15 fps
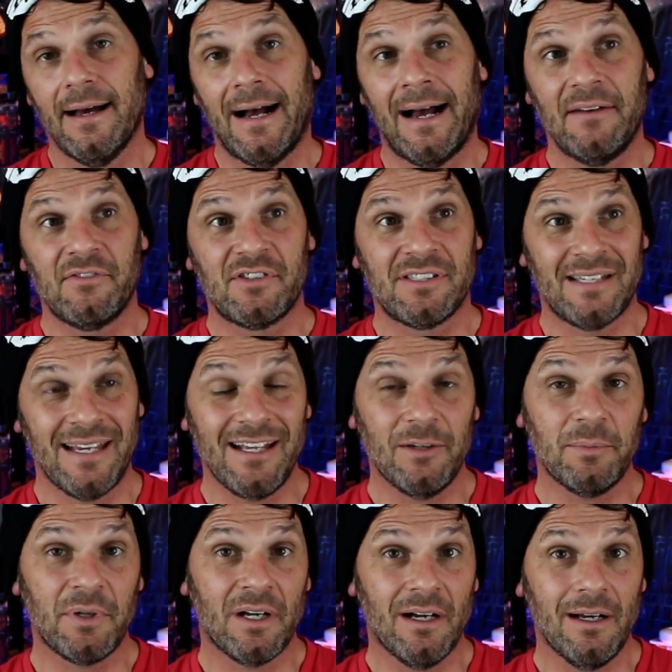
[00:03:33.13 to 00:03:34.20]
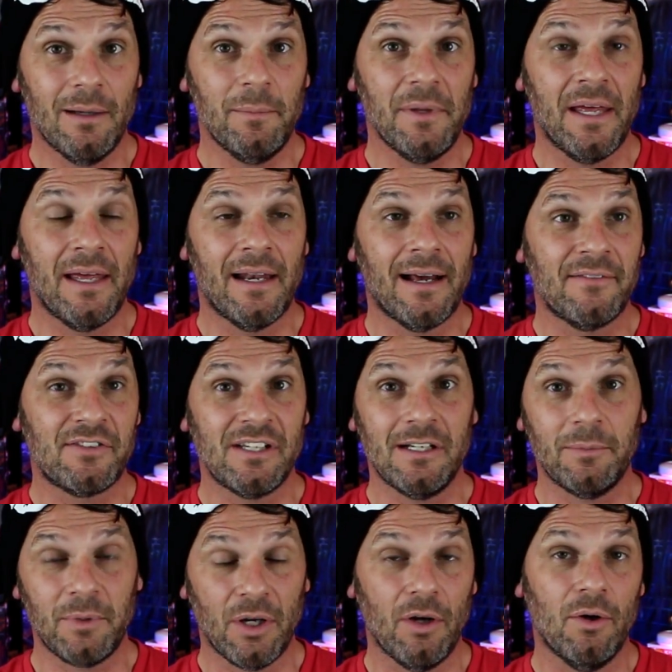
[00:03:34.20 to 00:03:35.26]
I've seen them come and I've seen
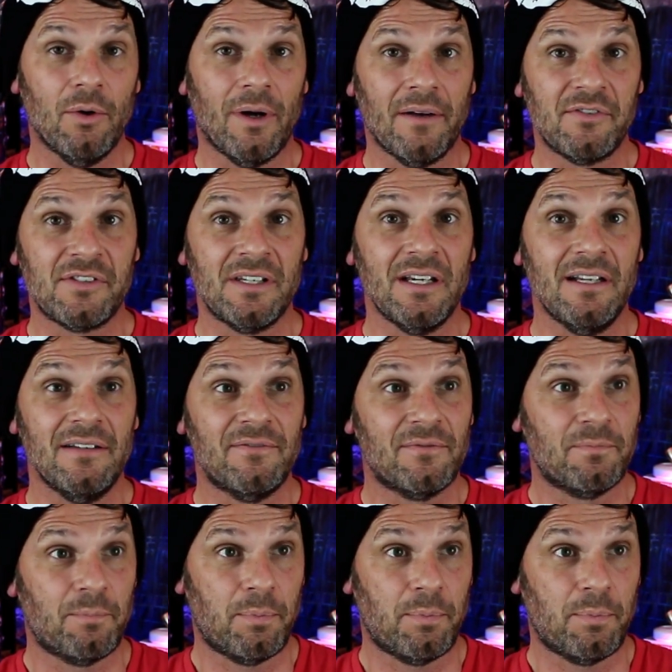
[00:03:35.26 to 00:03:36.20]
them go. I've seen